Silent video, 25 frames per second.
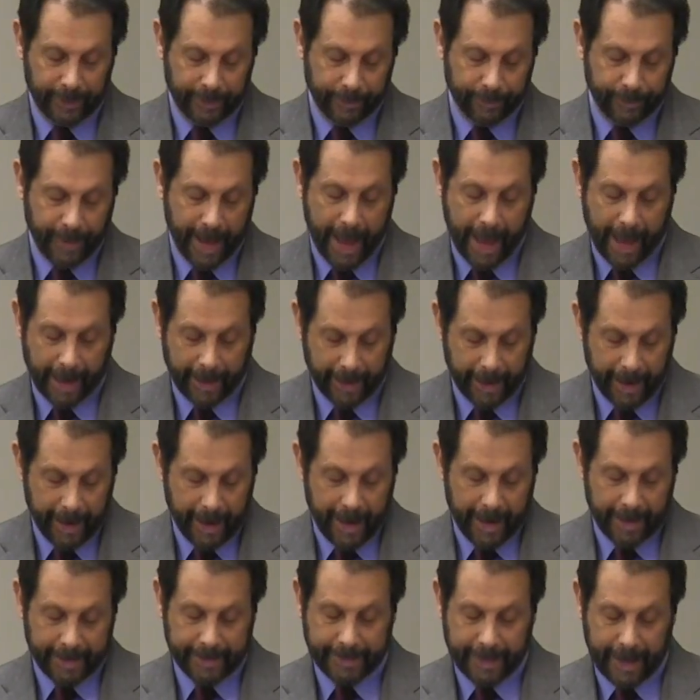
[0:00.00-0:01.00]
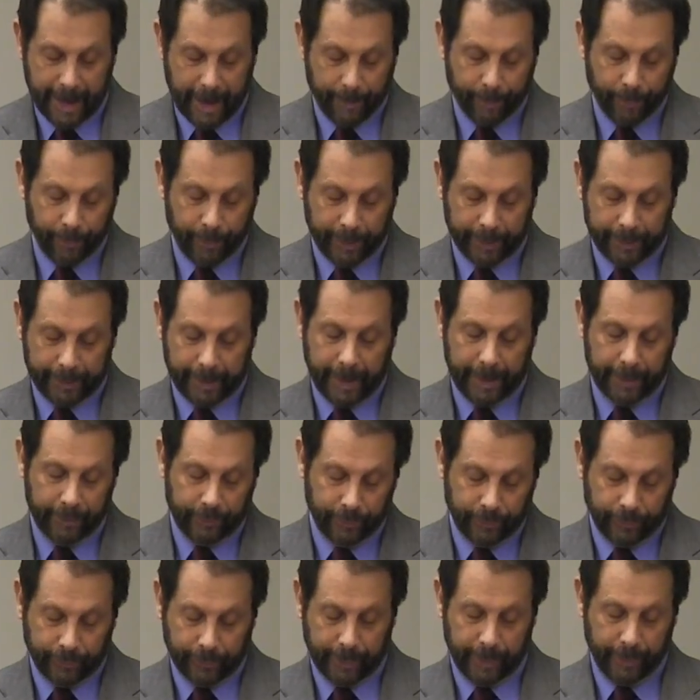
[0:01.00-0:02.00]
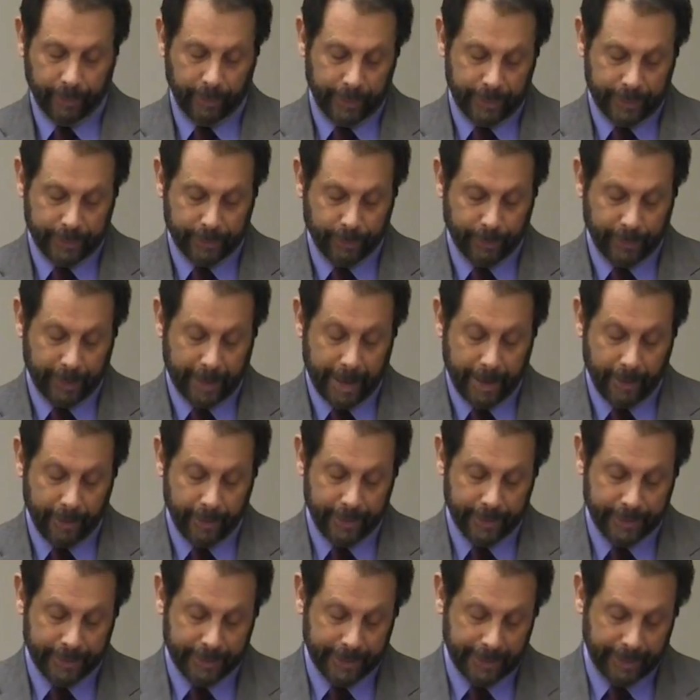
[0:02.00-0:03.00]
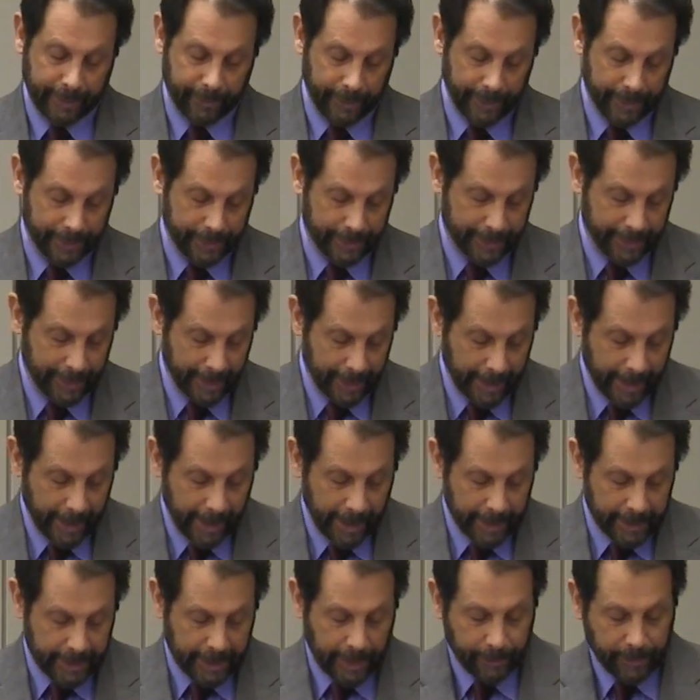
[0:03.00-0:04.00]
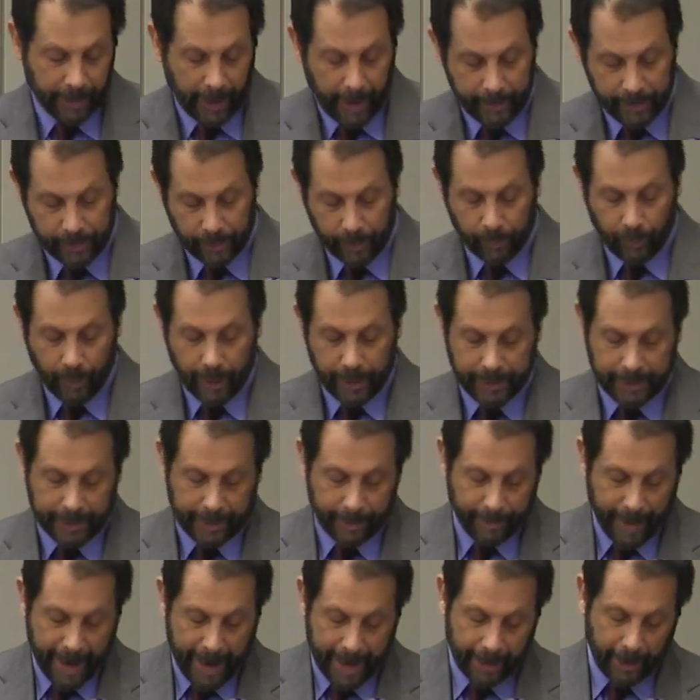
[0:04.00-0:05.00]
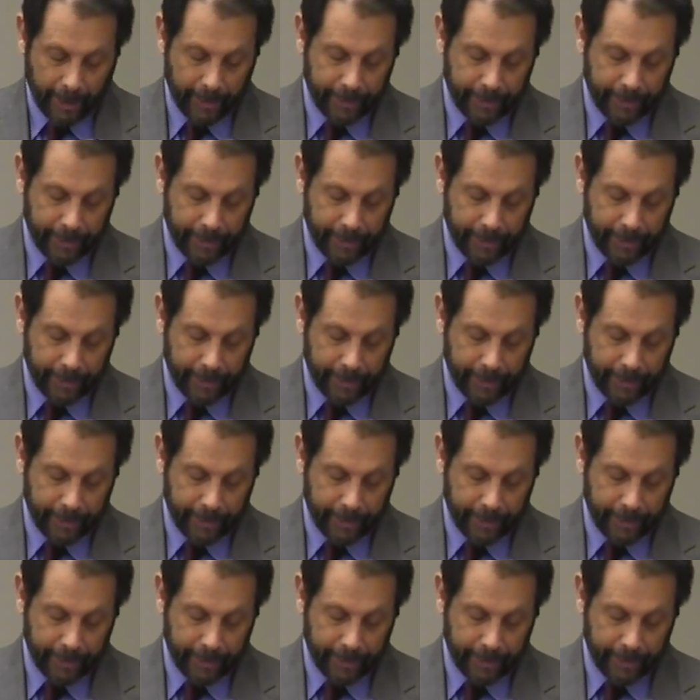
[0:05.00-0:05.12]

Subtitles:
at the back and tampering dangerously with its precarious secrets. Sometimes one wants to bang